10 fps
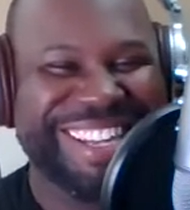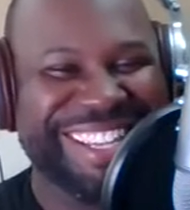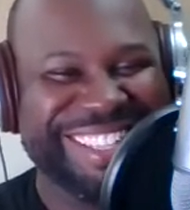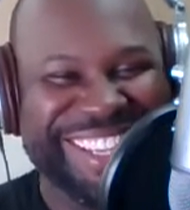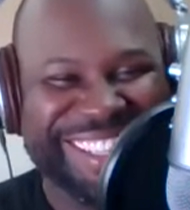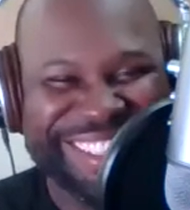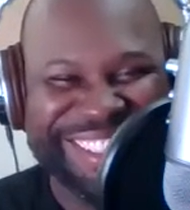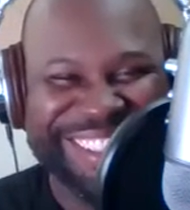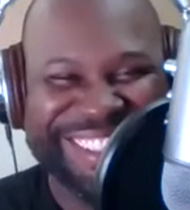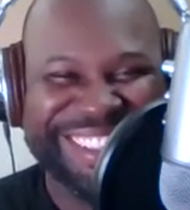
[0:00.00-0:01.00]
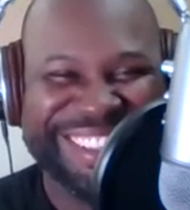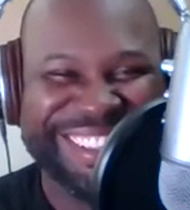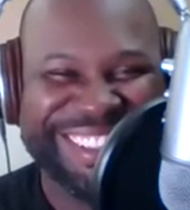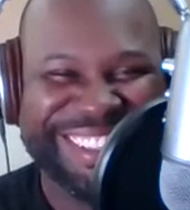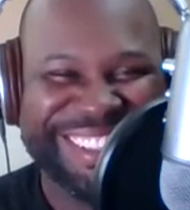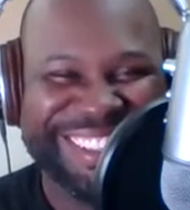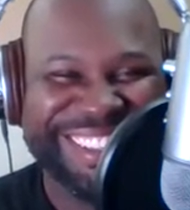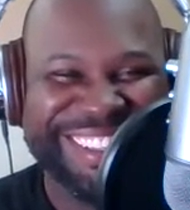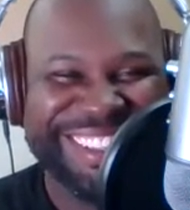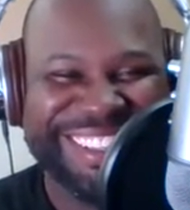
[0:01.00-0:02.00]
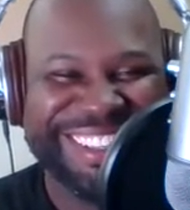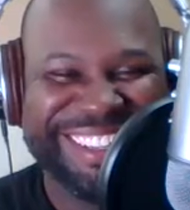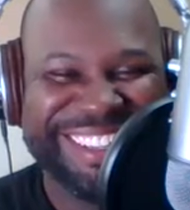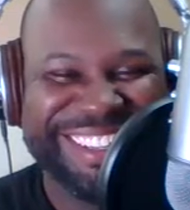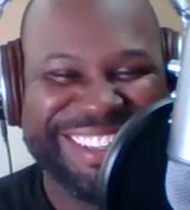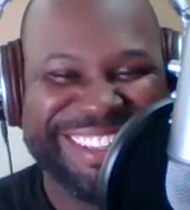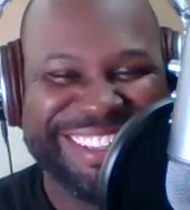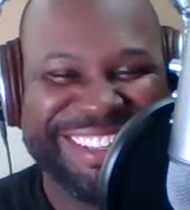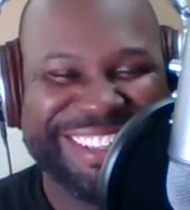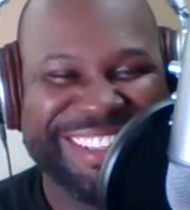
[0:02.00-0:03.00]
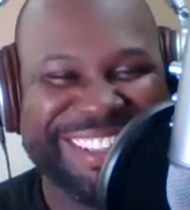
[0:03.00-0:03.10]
[no speech]